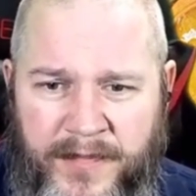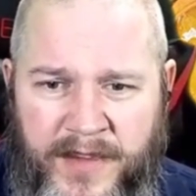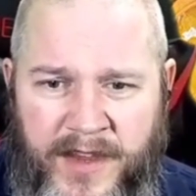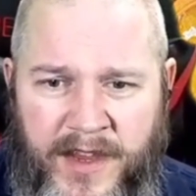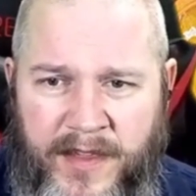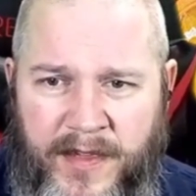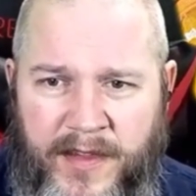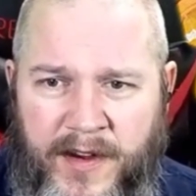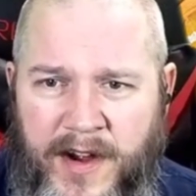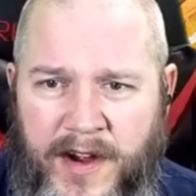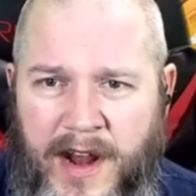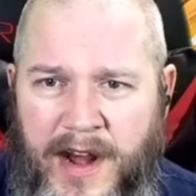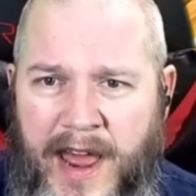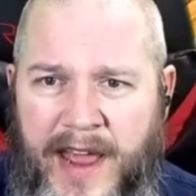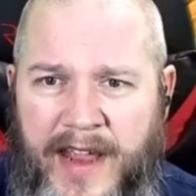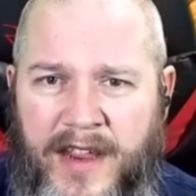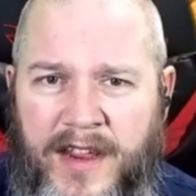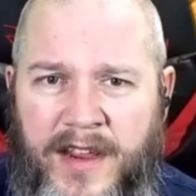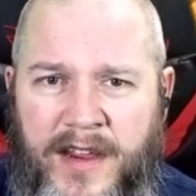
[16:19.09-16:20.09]
They're not
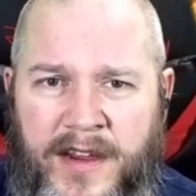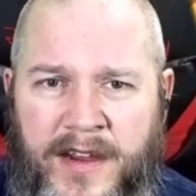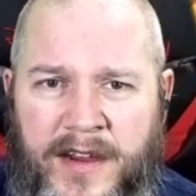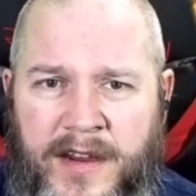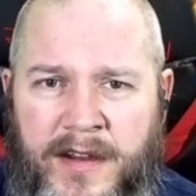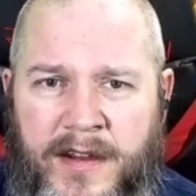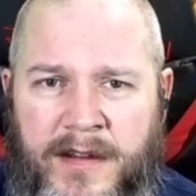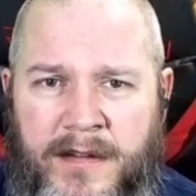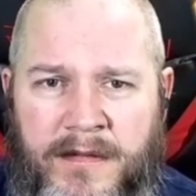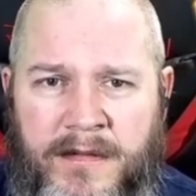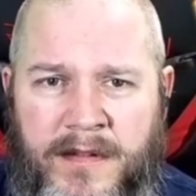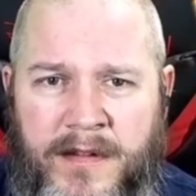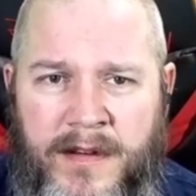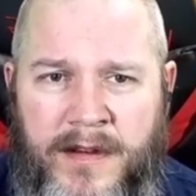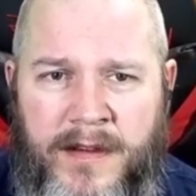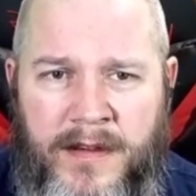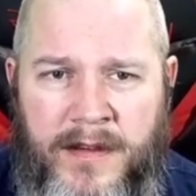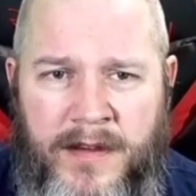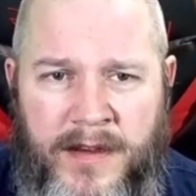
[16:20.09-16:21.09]
like
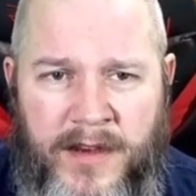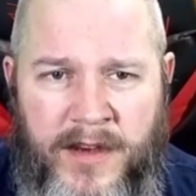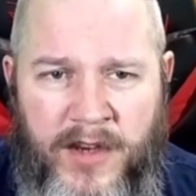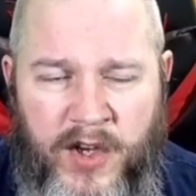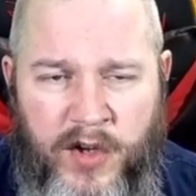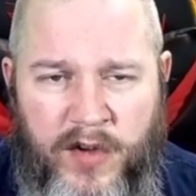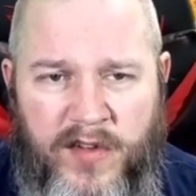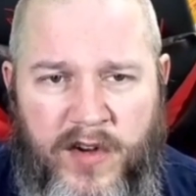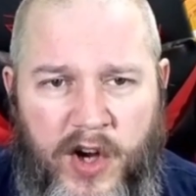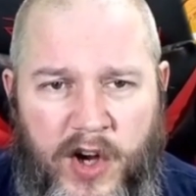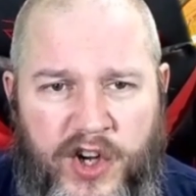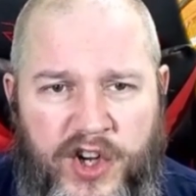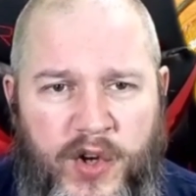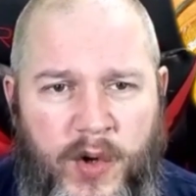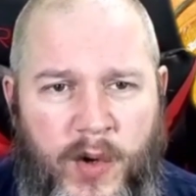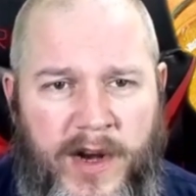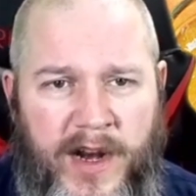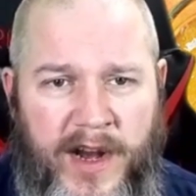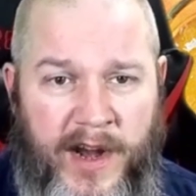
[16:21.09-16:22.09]
you start
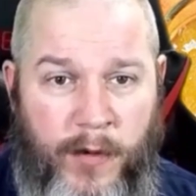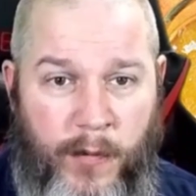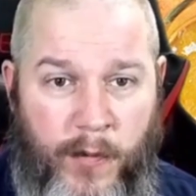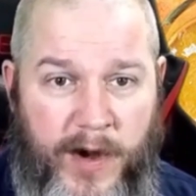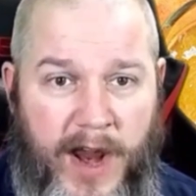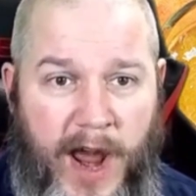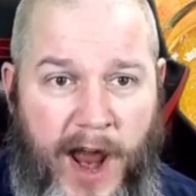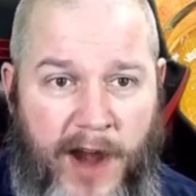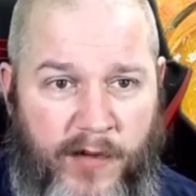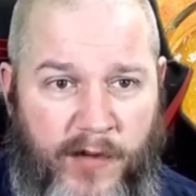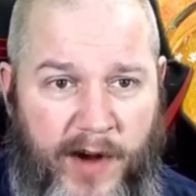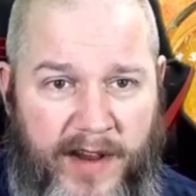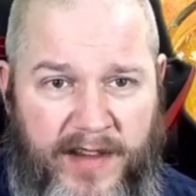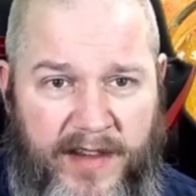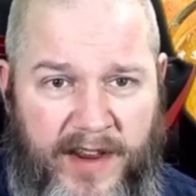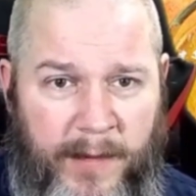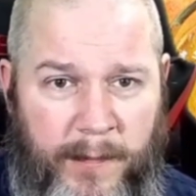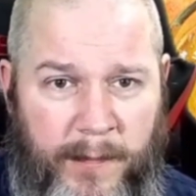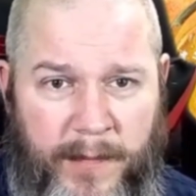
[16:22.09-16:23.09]
chewing it and it rehydrates
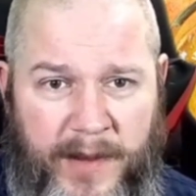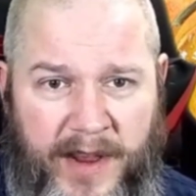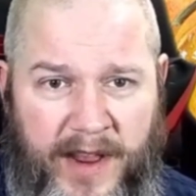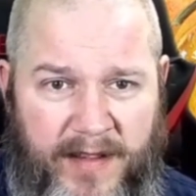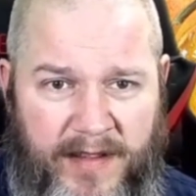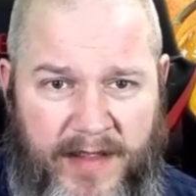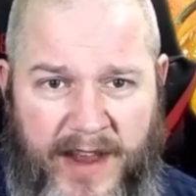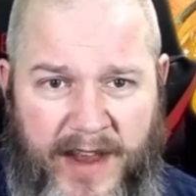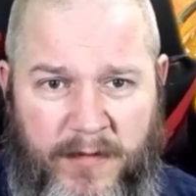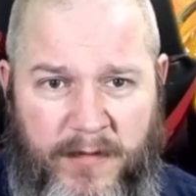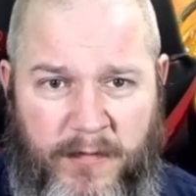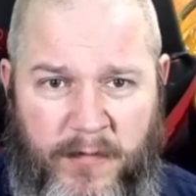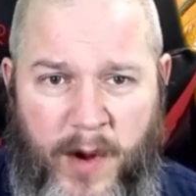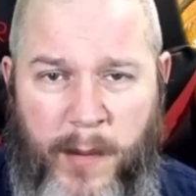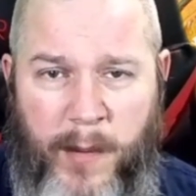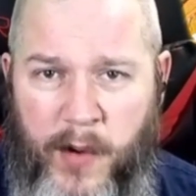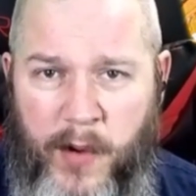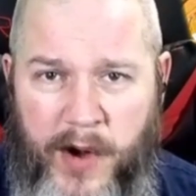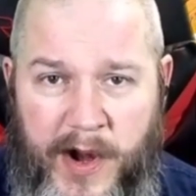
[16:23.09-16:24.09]
and gets like
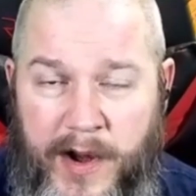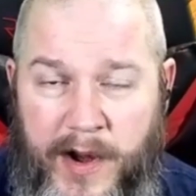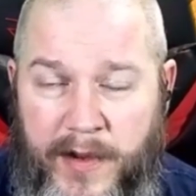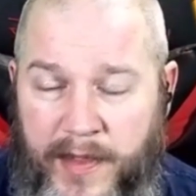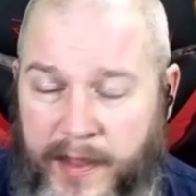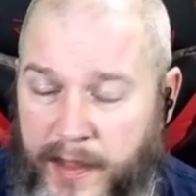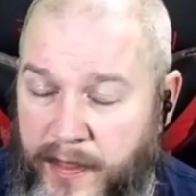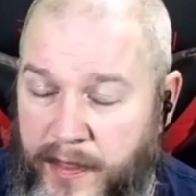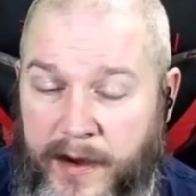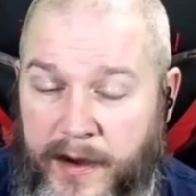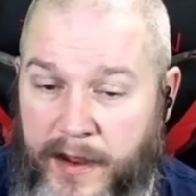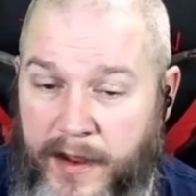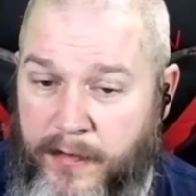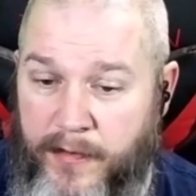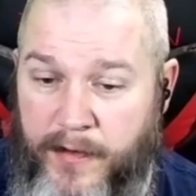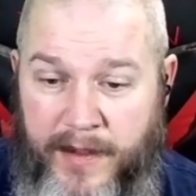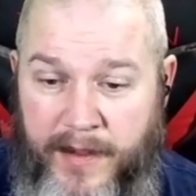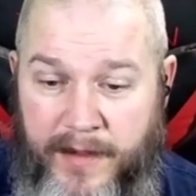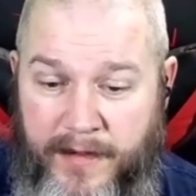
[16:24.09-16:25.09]
rubbery or anything.
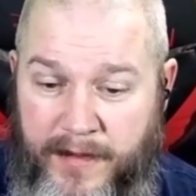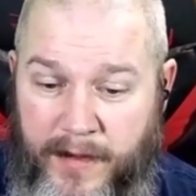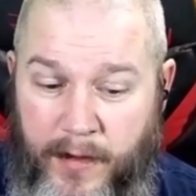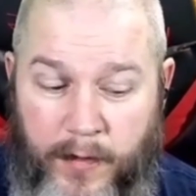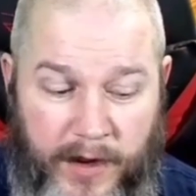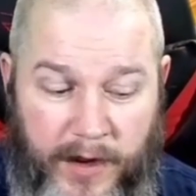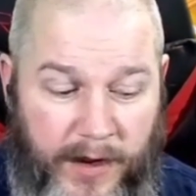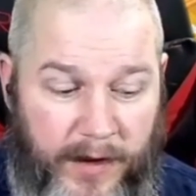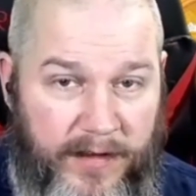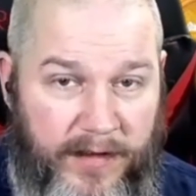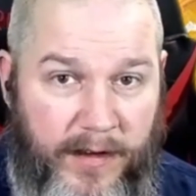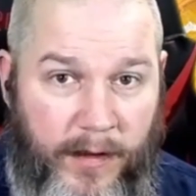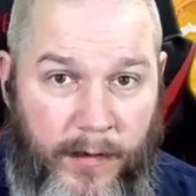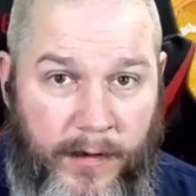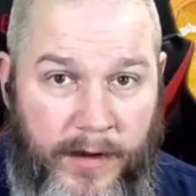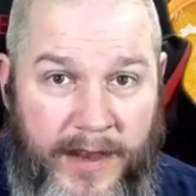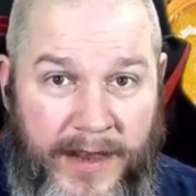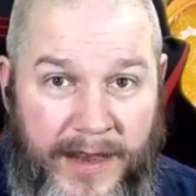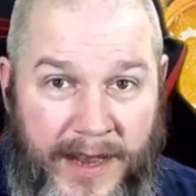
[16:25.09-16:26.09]
It's so good. So
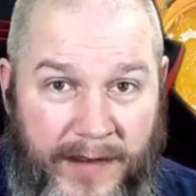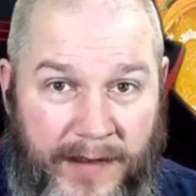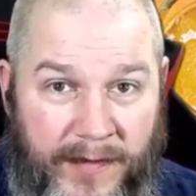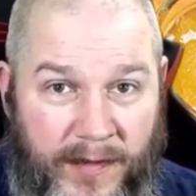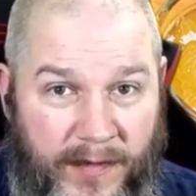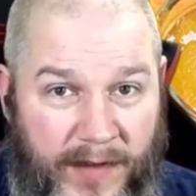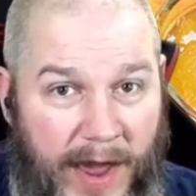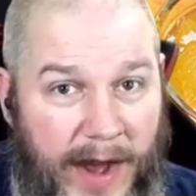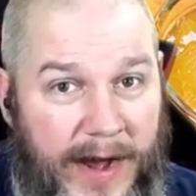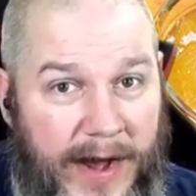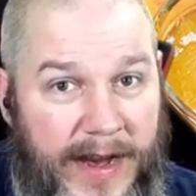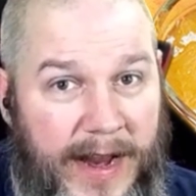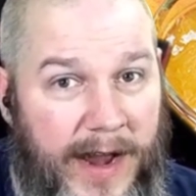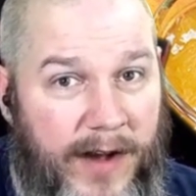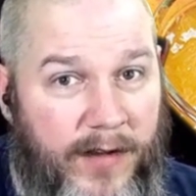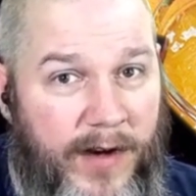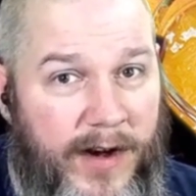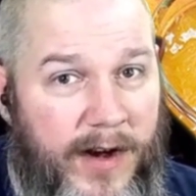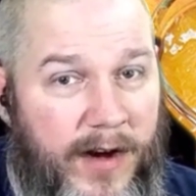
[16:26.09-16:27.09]
if you've got a
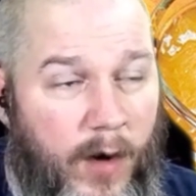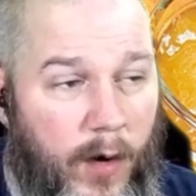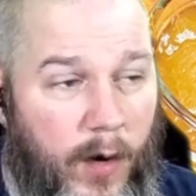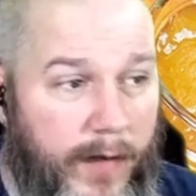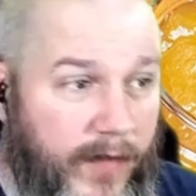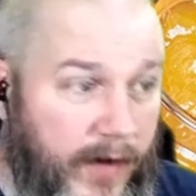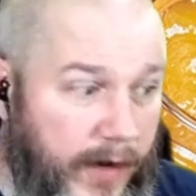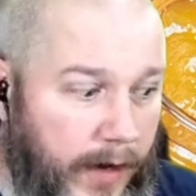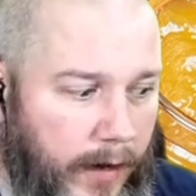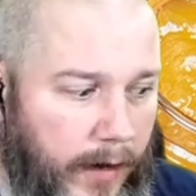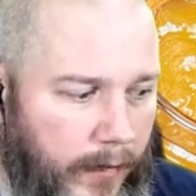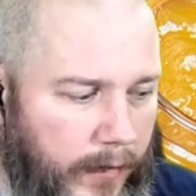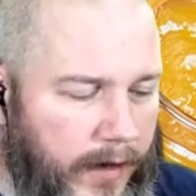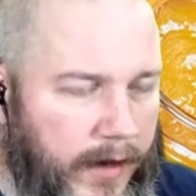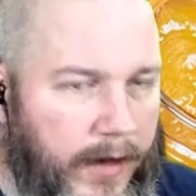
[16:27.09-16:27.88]
dehydrator or if you don't,